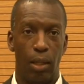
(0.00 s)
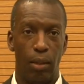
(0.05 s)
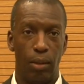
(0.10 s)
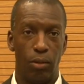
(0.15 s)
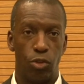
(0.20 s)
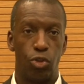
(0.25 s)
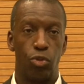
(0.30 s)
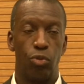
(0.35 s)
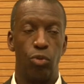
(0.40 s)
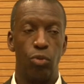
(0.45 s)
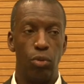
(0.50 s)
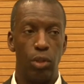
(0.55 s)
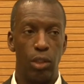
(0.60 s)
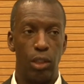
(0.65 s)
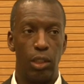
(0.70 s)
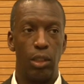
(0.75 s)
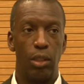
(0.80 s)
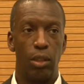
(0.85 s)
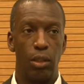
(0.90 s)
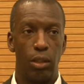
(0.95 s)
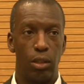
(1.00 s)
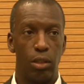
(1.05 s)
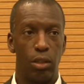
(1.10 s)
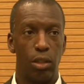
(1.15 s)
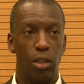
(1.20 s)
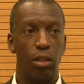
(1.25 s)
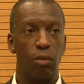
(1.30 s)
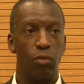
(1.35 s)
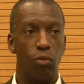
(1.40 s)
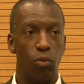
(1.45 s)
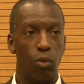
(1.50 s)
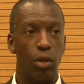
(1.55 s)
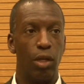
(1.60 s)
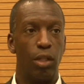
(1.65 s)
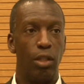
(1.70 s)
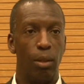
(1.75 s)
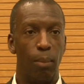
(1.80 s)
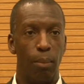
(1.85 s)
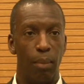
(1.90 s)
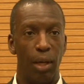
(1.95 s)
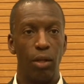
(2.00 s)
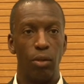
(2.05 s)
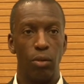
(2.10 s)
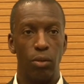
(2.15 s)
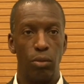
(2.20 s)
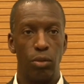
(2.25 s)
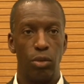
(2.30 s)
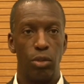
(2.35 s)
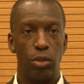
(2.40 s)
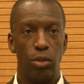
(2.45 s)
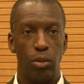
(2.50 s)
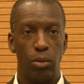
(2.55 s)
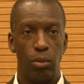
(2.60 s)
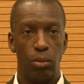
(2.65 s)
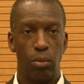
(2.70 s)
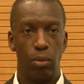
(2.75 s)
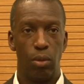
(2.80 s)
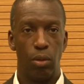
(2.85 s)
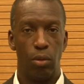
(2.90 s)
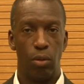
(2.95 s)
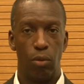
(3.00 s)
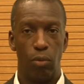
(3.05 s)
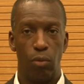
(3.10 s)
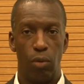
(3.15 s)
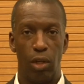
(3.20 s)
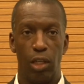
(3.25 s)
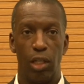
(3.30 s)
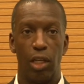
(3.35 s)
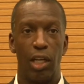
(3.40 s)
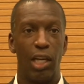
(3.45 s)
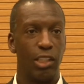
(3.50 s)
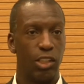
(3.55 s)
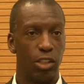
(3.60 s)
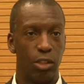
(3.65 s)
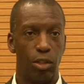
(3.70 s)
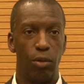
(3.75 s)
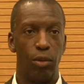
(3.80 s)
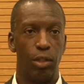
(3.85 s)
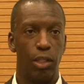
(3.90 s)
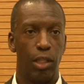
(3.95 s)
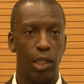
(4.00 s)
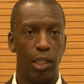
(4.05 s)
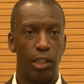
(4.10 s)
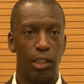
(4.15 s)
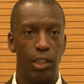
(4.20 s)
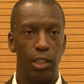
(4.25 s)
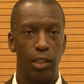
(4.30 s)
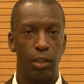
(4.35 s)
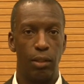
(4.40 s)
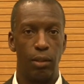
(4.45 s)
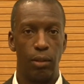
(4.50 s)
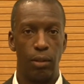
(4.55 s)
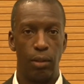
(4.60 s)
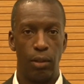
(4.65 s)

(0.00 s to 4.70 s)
truly could have won the medals running a lot slower than I did.